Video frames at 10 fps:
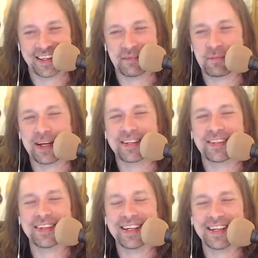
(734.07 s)

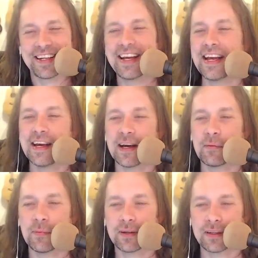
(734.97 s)
picturing
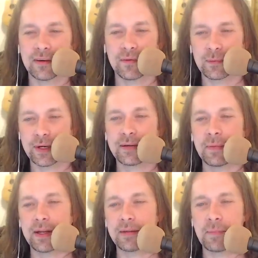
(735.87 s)
a, a, loaf of
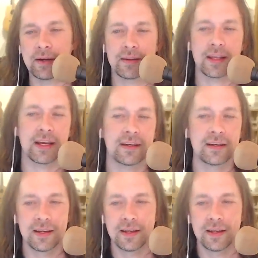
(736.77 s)
bread marathon.